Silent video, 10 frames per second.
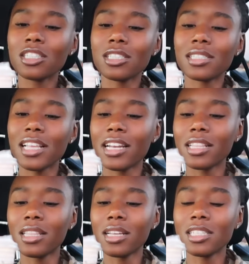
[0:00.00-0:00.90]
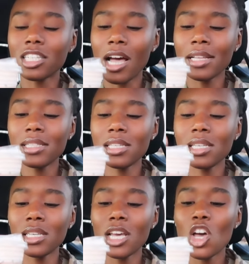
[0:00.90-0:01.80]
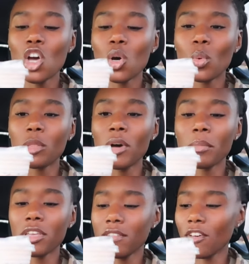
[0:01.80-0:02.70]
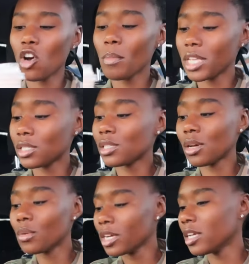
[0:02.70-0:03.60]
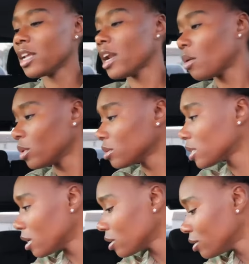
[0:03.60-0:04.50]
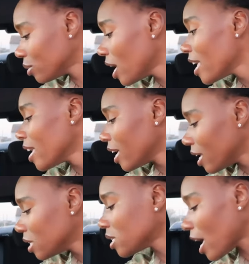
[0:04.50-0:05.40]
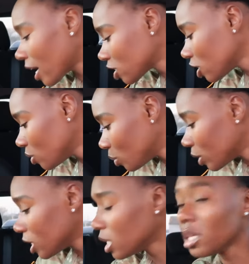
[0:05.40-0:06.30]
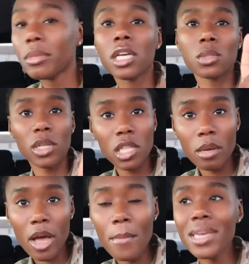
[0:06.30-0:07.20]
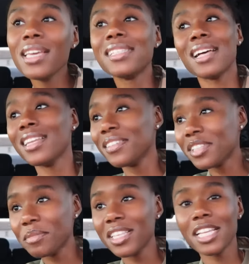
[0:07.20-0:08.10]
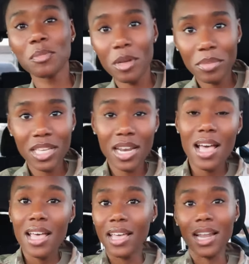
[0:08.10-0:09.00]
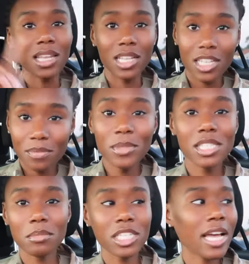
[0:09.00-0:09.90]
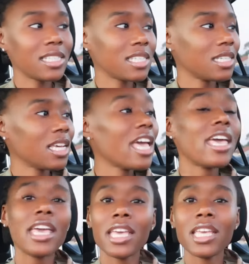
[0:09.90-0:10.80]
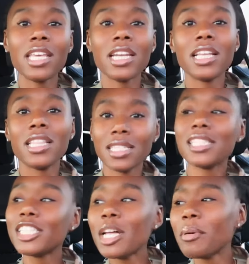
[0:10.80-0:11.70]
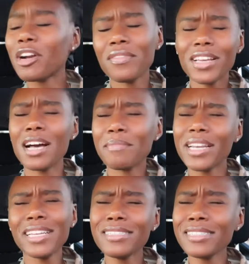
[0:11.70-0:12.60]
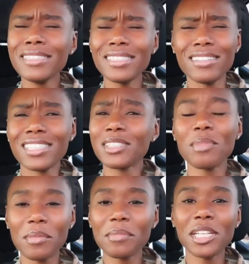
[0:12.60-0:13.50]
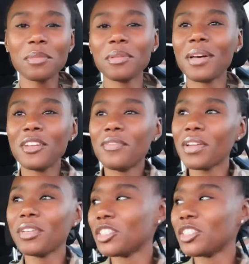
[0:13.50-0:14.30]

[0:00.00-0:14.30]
She said the chai tea with pumpkin foam is so good and I will tell you it is actually really good because one thing about me is I love something that's pumpkin and I love me some chai tea and this is the perfect combination so this is probably about to be my new favorite